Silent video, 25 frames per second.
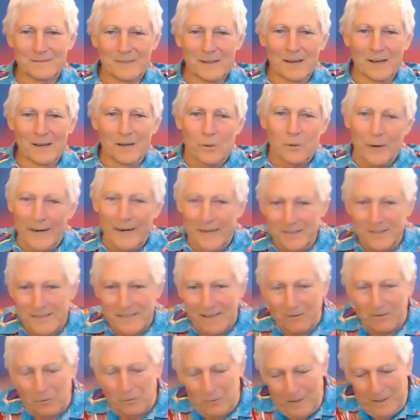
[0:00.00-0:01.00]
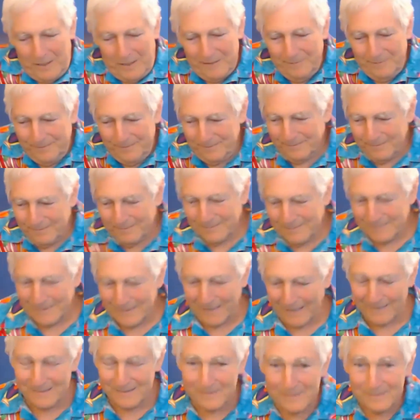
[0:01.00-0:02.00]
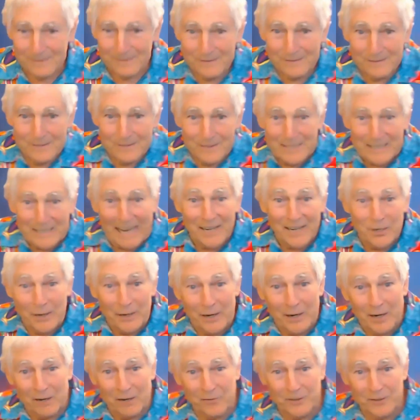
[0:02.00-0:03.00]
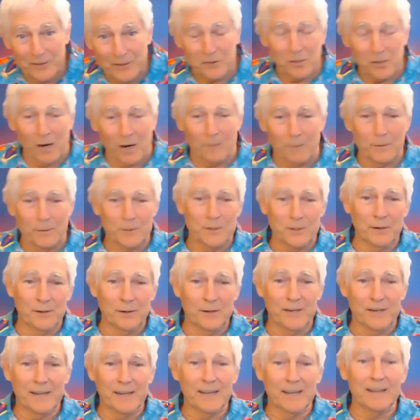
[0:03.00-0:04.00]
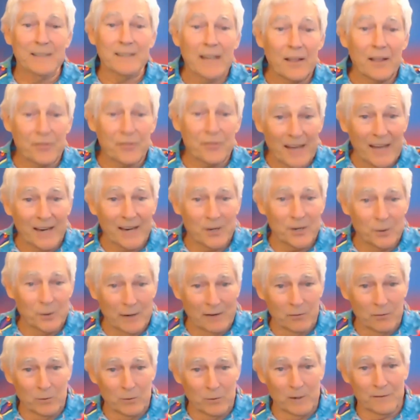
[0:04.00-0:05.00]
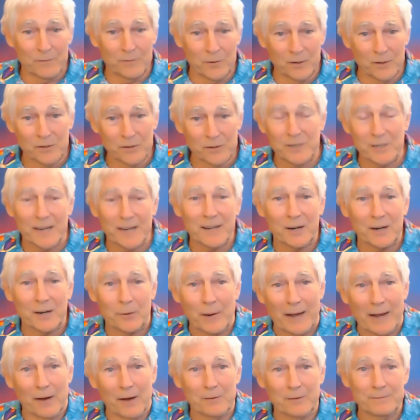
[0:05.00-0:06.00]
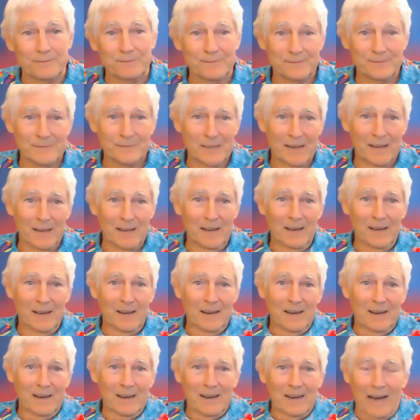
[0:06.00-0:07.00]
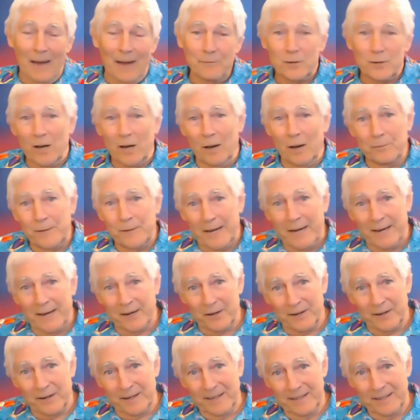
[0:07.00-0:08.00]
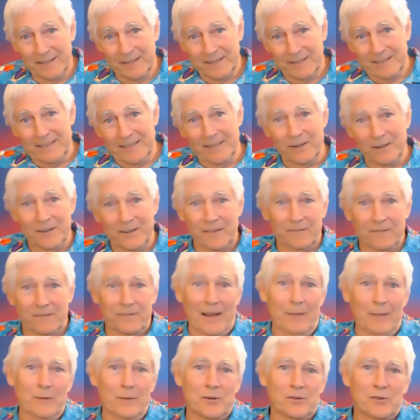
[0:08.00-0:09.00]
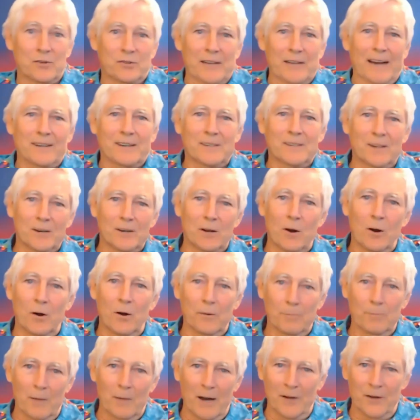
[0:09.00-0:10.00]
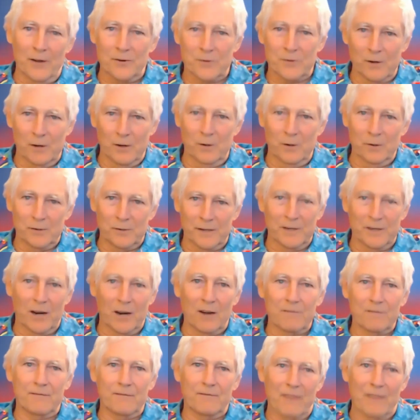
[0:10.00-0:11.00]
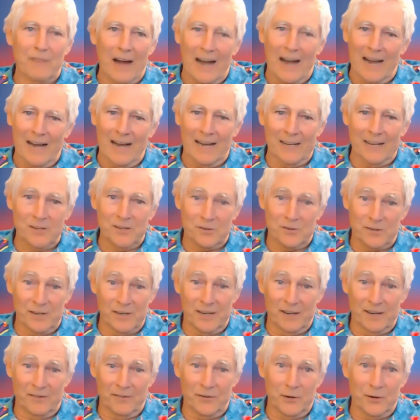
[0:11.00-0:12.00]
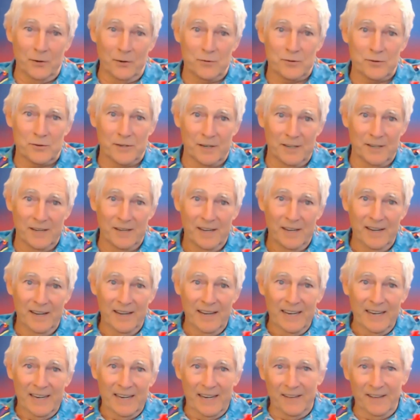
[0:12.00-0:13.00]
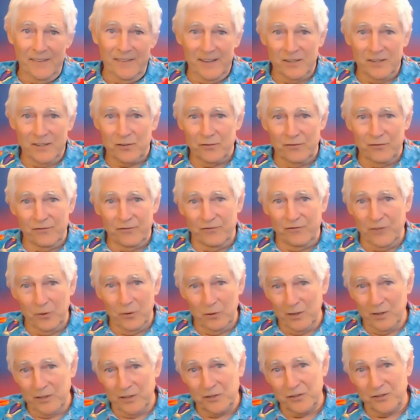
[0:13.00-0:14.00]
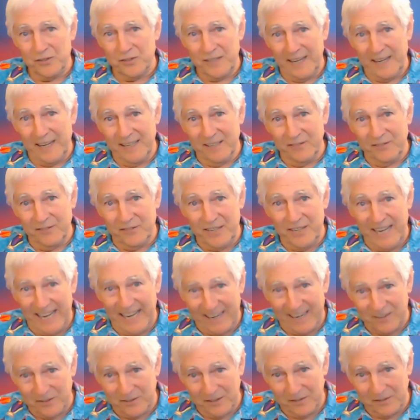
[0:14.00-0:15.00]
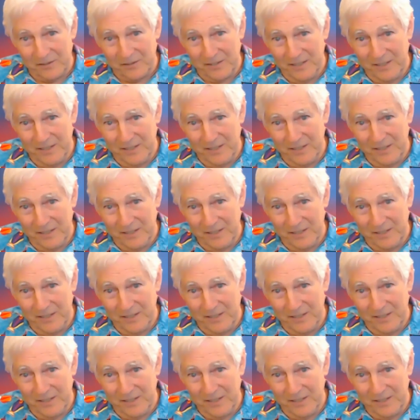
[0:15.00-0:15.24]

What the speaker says: Greetings, everyone, and thank you, Eric, for this opportunity, and thank you, everyone, for sticking around. I'm Tom Yeager, here in the famous sector called Montrose in our fine city of Houston in this foolish state of Texas.